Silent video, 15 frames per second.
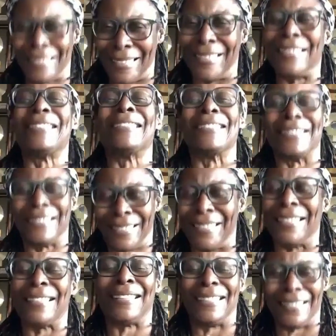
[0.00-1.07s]
how to just
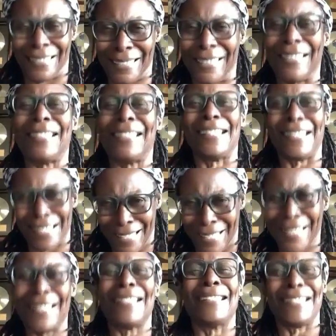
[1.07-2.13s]
make it happen,
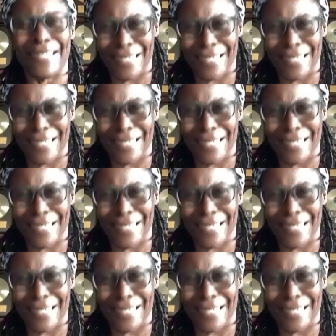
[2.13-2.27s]
take